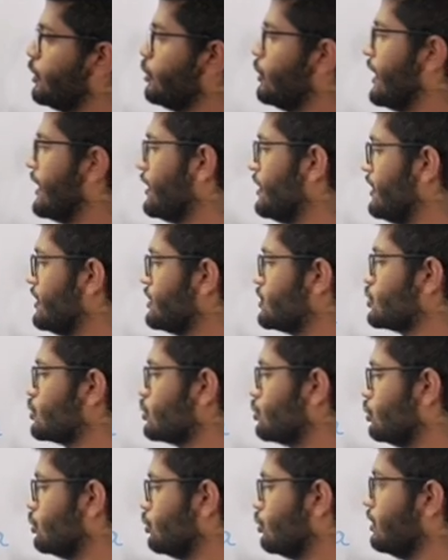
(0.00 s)
you add these
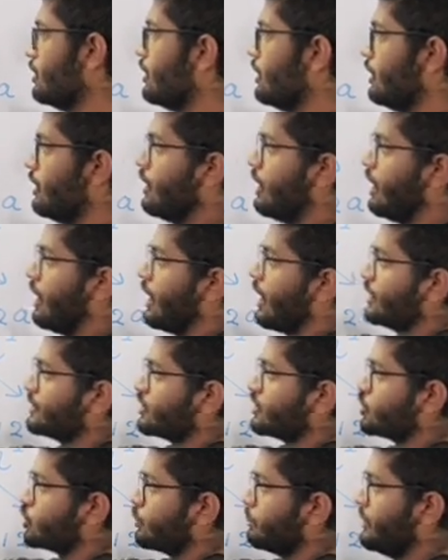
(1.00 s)
two,
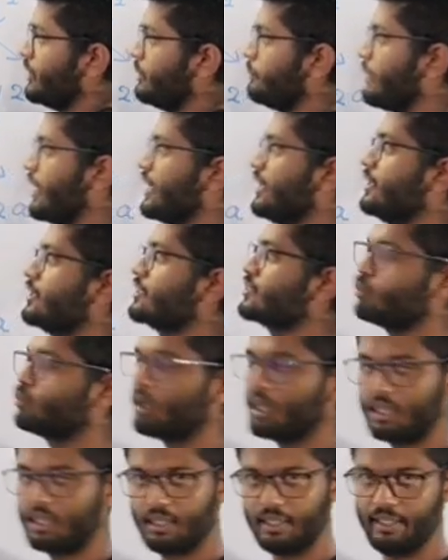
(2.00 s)
answer should be minus
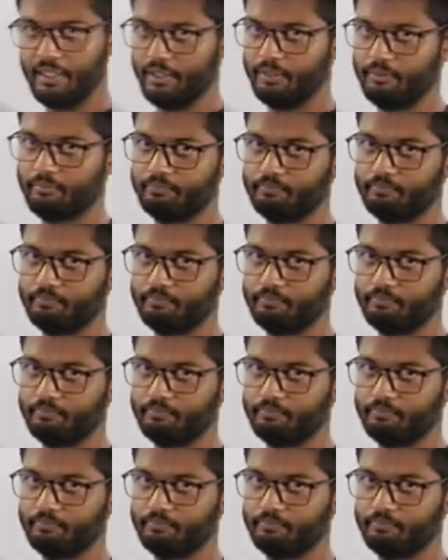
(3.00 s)
1a.